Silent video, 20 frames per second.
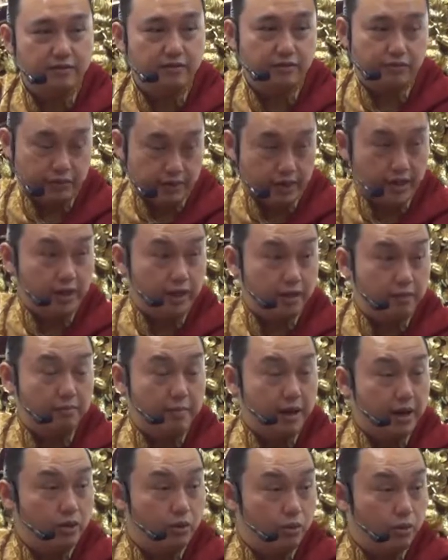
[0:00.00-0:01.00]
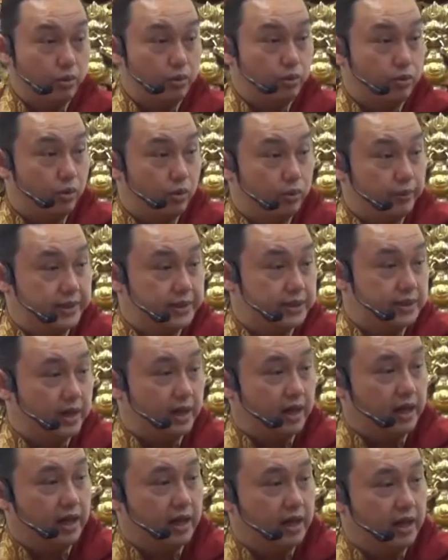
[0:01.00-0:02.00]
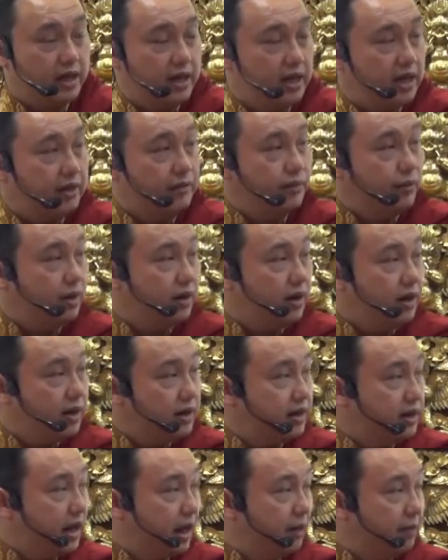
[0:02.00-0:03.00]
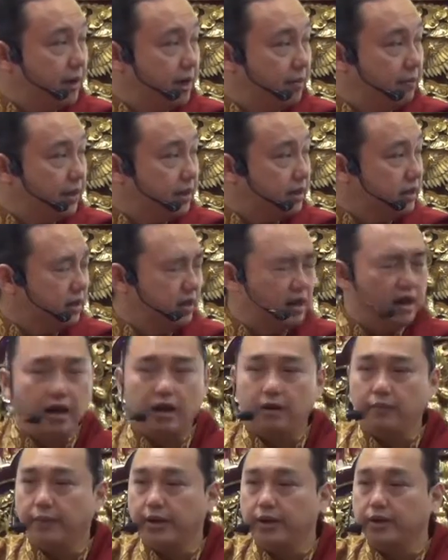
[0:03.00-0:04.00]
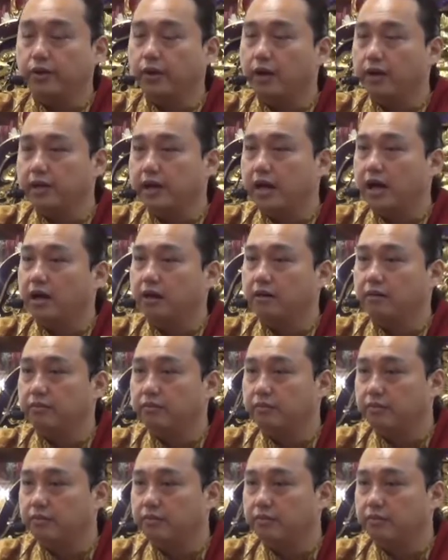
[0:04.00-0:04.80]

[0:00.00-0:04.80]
Really, my guru always say, if you learn Dharma, better learn when you are young.